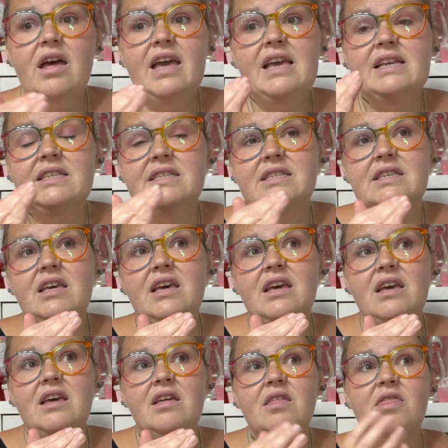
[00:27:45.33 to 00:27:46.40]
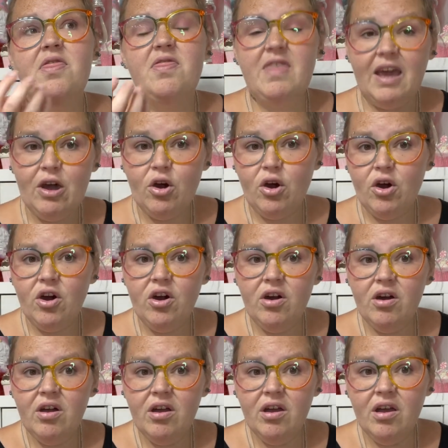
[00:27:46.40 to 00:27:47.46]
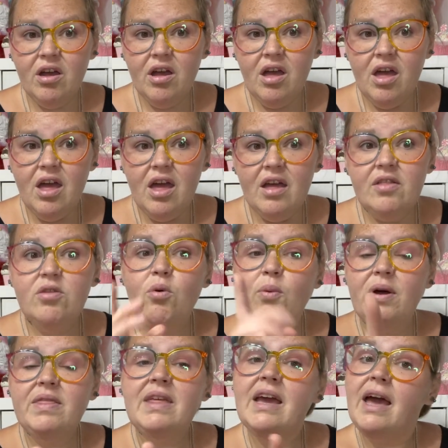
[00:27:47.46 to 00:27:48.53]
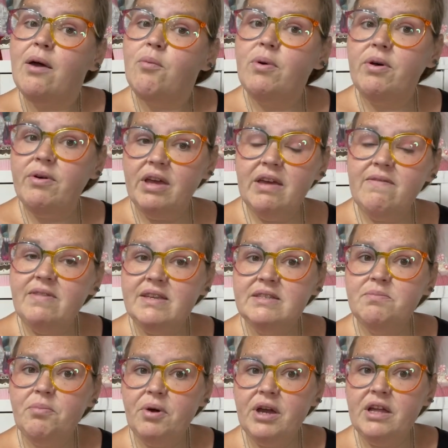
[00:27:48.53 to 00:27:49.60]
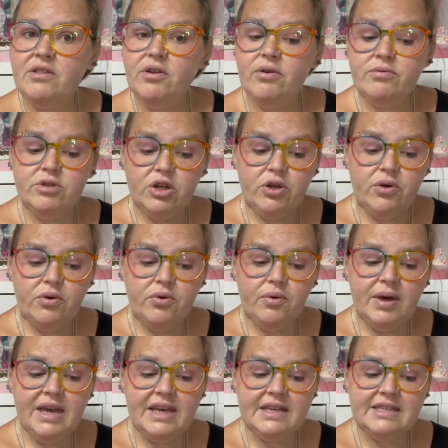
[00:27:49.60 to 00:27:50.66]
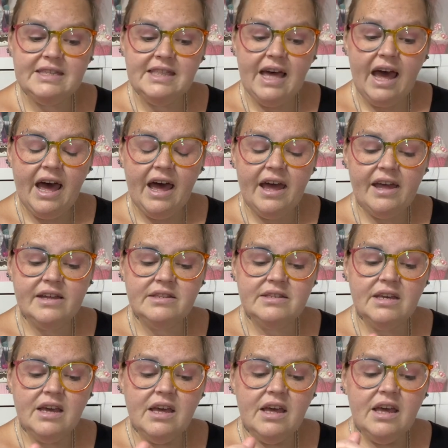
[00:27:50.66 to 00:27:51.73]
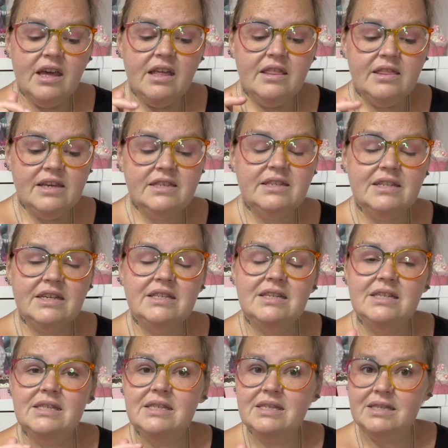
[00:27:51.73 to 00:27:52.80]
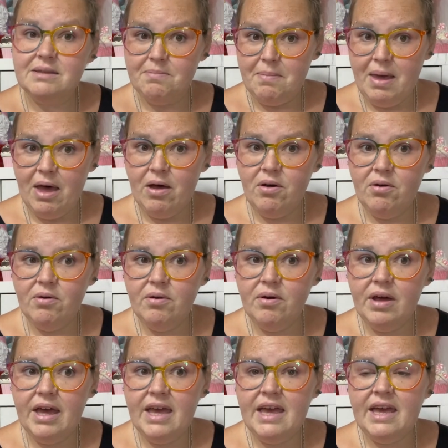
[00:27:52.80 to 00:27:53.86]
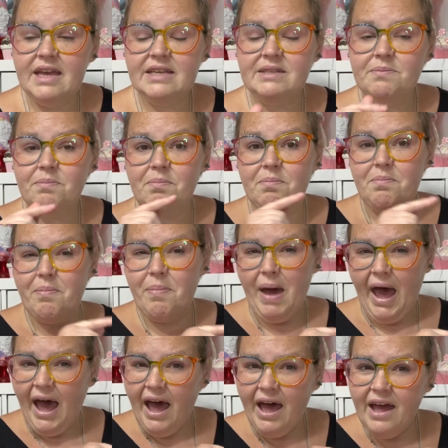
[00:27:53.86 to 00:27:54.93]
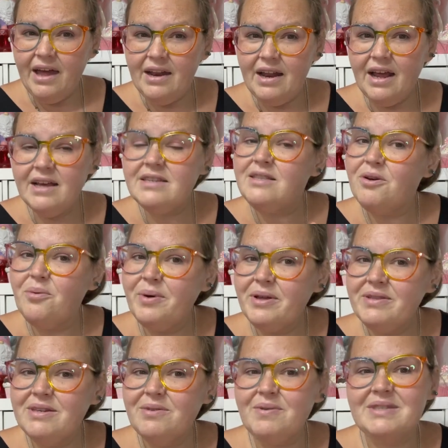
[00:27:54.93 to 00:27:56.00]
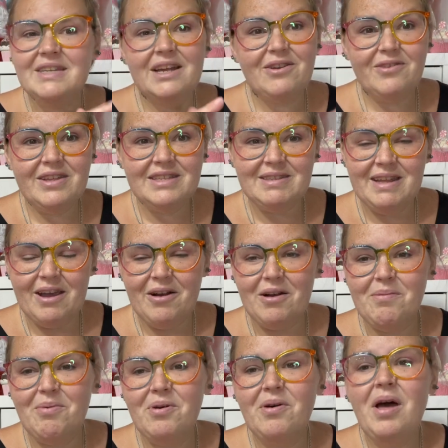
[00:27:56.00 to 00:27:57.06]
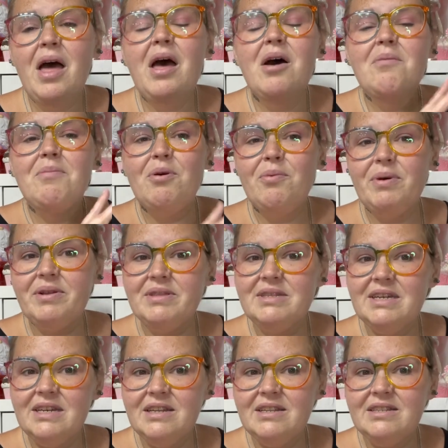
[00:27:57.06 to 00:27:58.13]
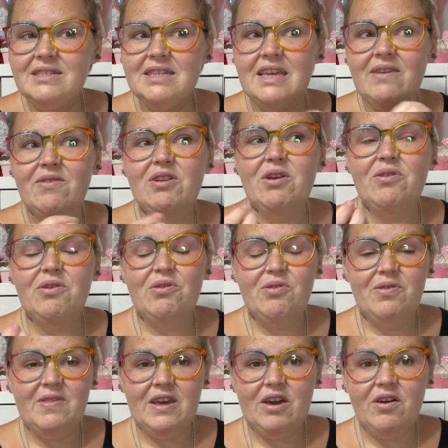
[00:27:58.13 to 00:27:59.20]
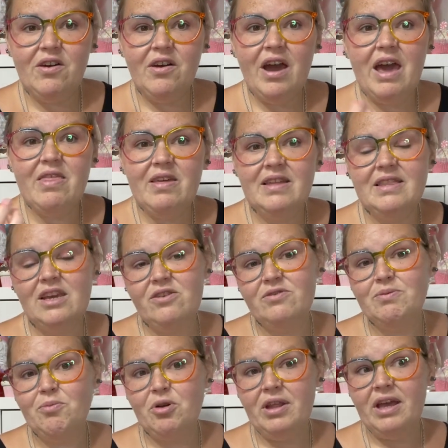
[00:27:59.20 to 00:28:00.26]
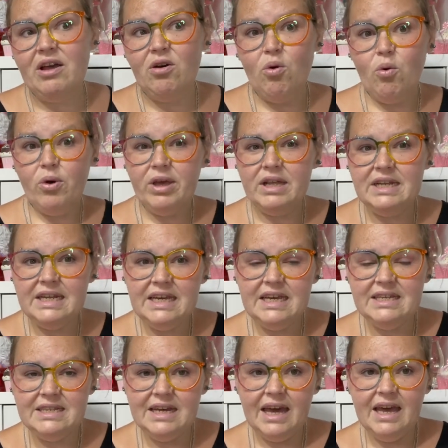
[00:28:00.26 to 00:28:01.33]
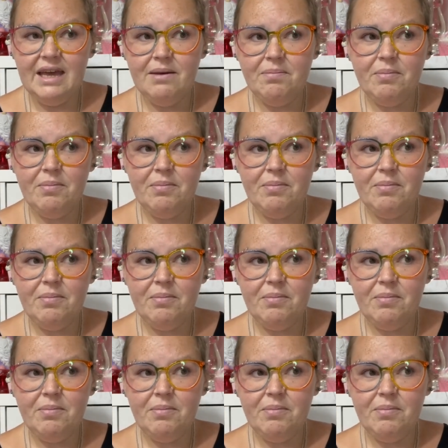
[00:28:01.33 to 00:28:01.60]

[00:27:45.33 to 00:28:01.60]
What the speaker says: is thicker. The one thing I will give this brand though too is that this doesn't smell as bad as the Wilton ones. I know that's terrible, but Wilton's, even though they're thicker, I think they use more like an oily type,